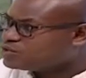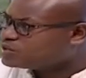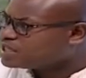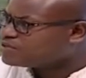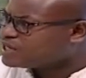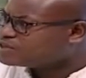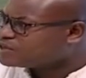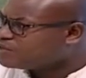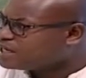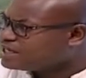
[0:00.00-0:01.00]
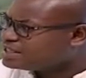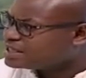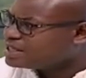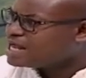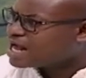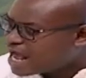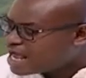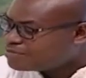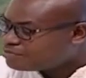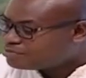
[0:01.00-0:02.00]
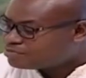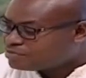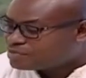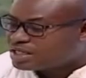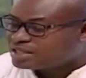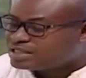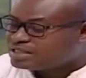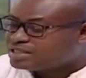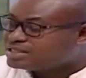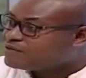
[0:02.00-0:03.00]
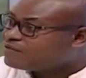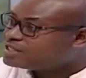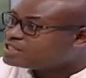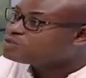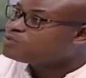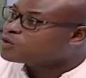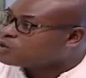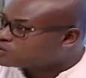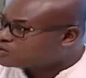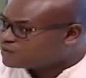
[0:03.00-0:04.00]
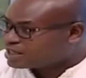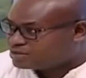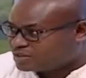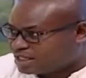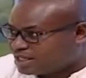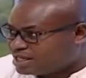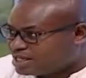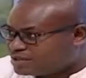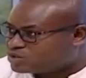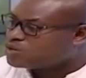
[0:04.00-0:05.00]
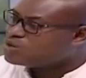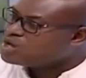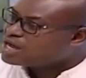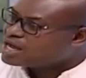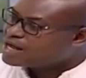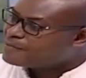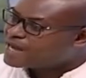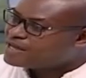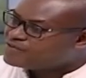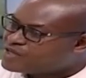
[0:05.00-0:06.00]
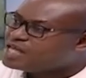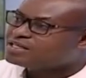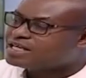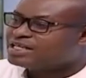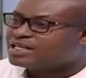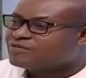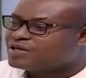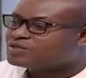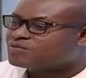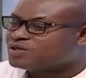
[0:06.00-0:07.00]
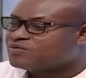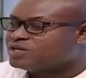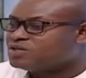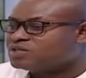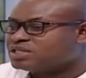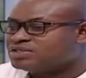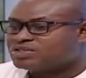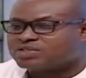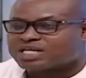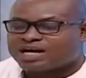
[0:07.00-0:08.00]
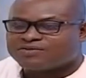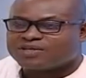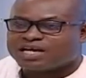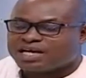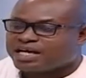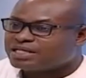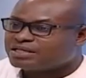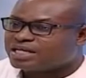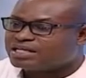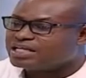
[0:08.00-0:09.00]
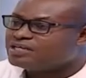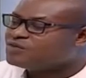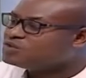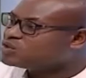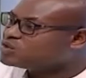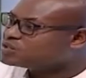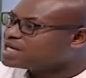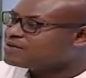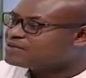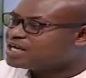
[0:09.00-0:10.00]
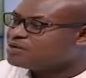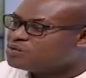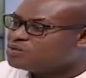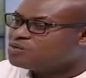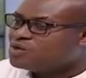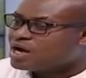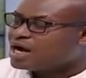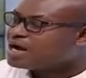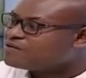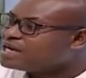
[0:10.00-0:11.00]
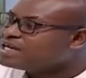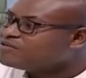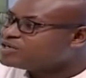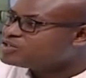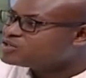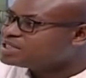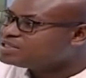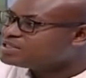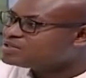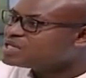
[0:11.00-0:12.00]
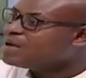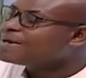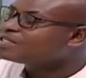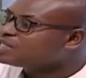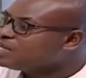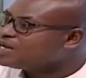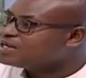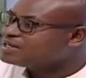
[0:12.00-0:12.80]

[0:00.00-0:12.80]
and things of that nature. I am uh, disadvantaged because of that today. So uh, I think that the rest of the radio stations out there and, and individuals out there who are running radio stations must learn